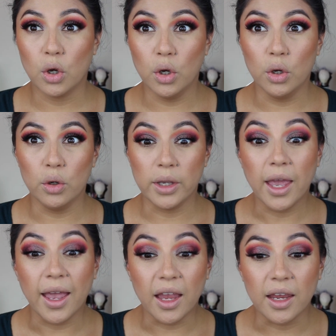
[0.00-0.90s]

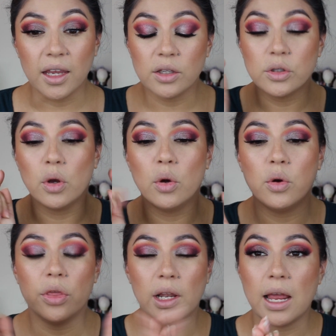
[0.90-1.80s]
Okay,
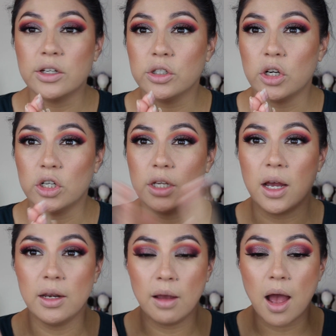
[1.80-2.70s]
so the lashes are
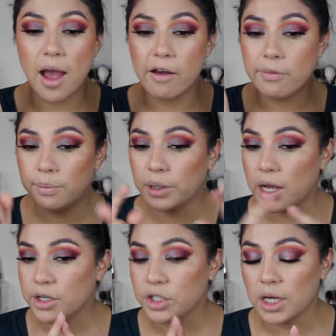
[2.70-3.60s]
done. I have
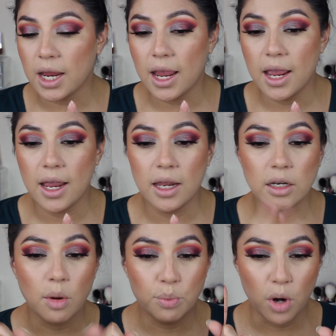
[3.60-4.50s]
blush
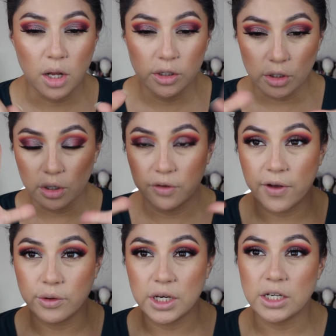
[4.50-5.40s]
and bronzer,
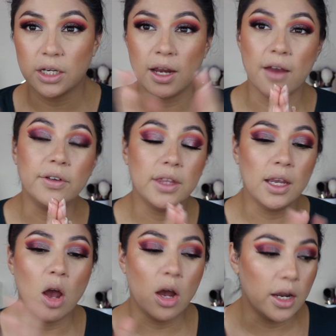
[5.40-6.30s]
foundation,
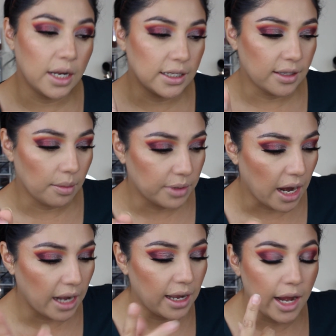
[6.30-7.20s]
everything on except
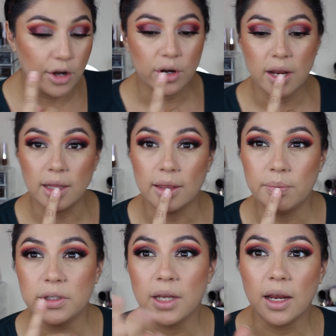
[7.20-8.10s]
highlighter and
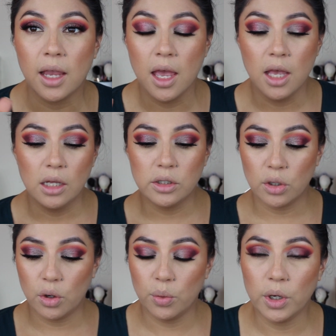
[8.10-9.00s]
lipstick.
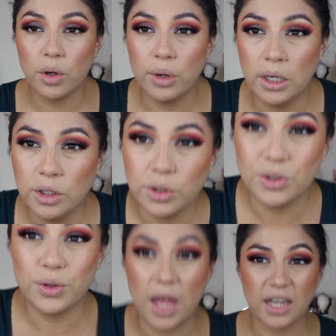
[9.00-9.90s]
So we're going to
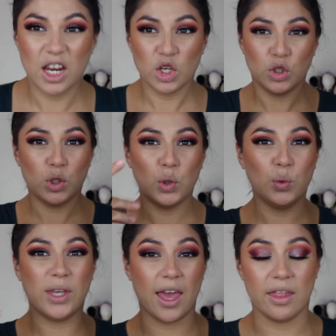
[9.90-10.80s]
do that
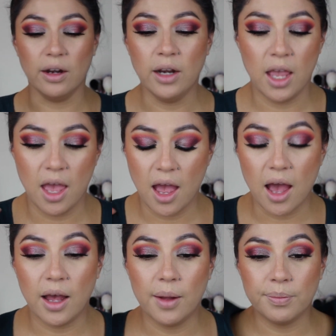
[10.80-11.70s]
together.
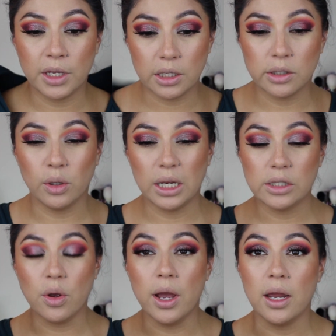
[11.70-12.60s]
So
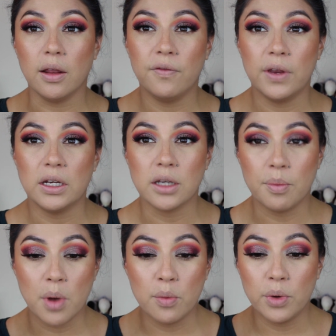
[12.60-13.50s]
let's go ahead and finish
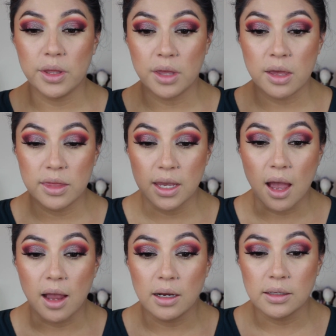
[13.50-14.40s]
up with the
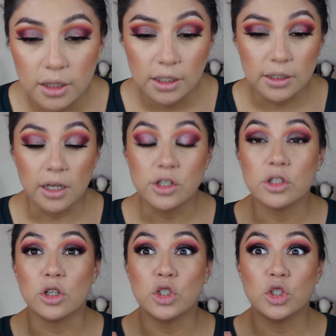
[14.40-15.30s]
eyes. These
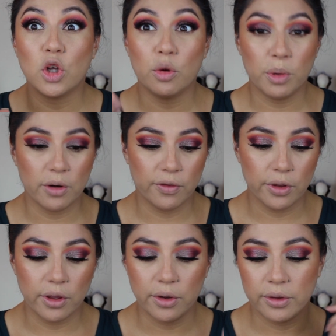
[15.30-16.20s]
lashes are so
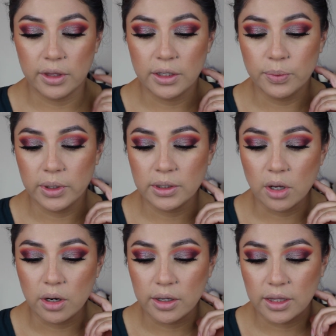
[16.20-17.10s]
beautiful though. These ones
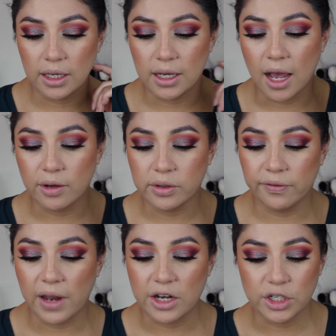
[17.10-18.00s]
are the House
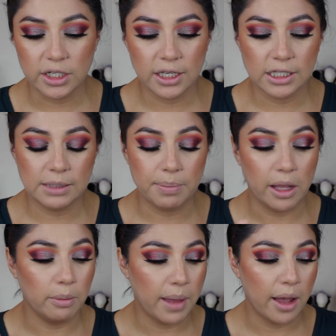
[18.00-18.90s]
of Lashes
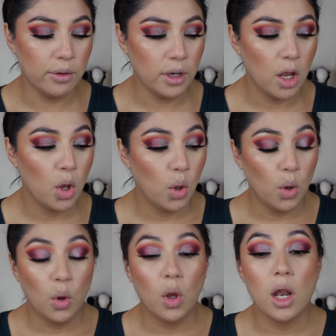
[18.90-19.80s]
Spellbound.
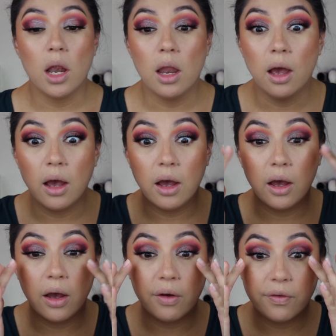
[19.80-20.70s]

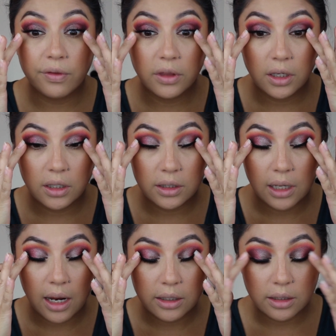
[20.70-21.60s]
Love these
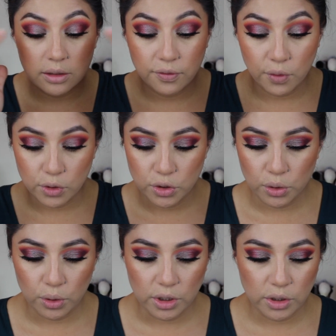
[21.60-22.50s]
lashes for sure.